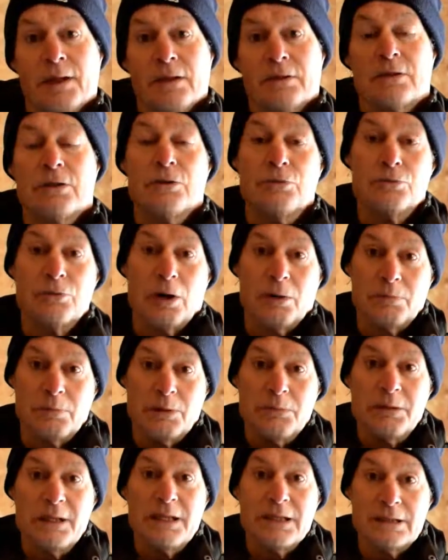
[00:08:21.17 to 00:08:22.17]
to drop
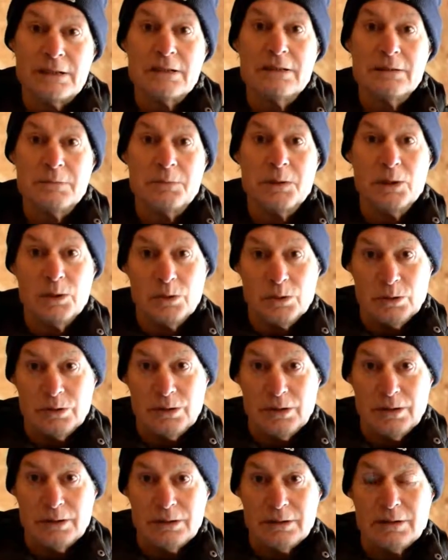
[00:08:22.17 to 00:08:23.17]
them into the
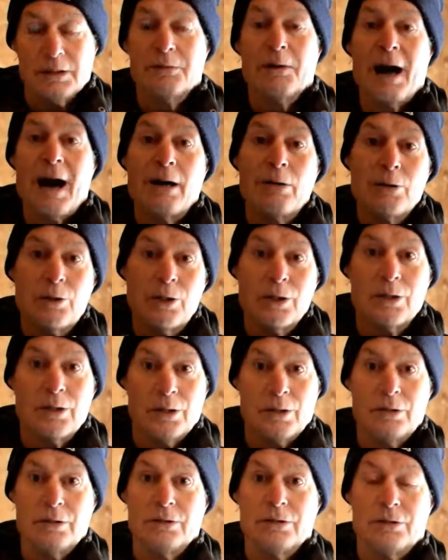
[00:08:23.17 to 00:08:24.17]
blood, to
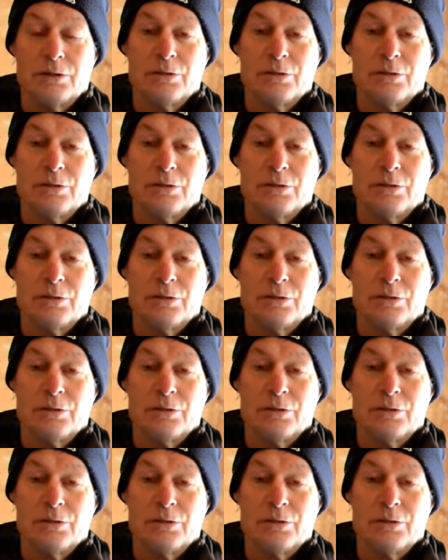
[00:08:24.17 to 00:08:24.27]
alkalise